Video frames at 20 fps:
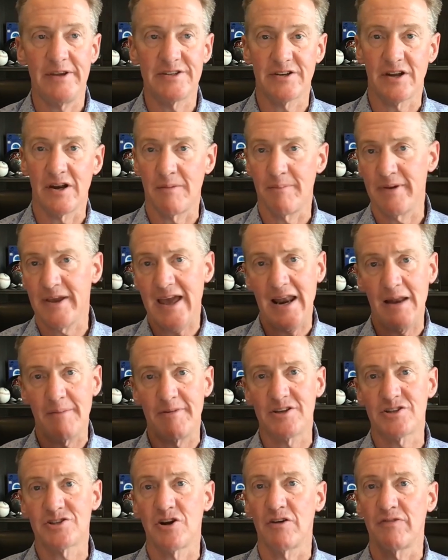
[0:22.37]
These are going to be kind
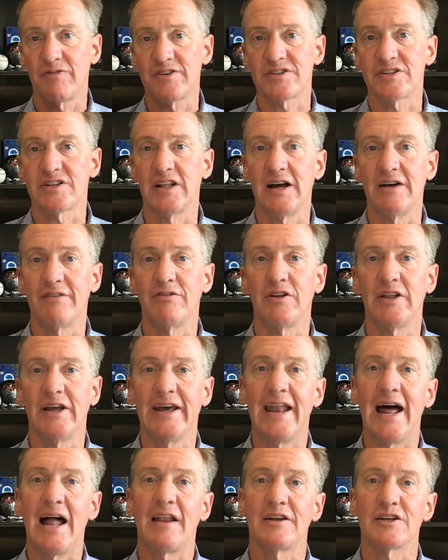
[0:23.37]
of be surface level,
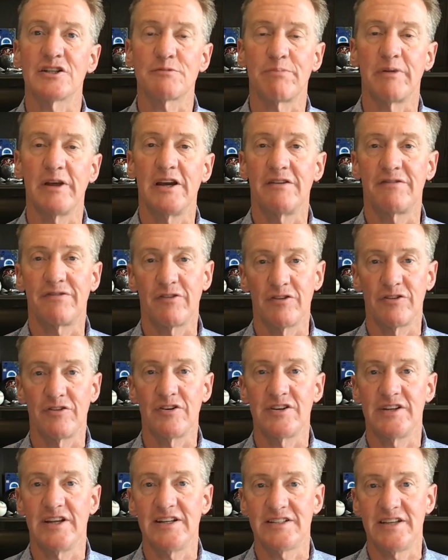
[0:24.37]
and I'll explain
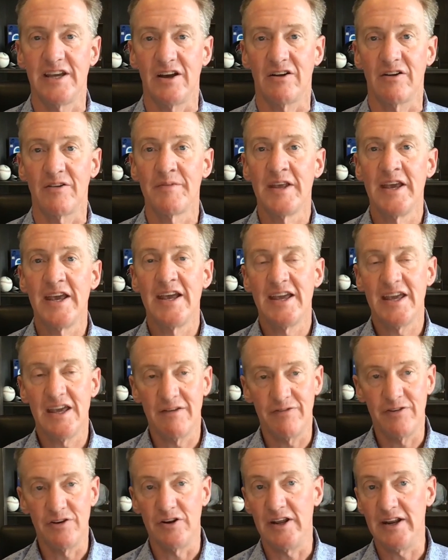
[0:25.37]
further in detail
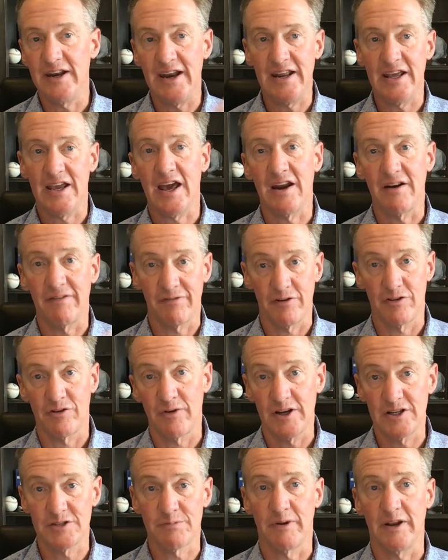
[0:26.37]
if you need any kind of
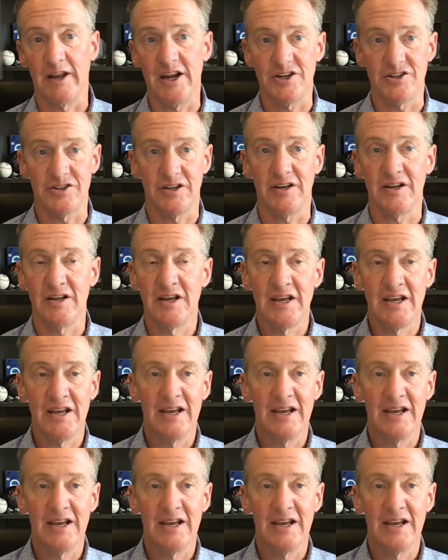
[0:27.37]
further explanation.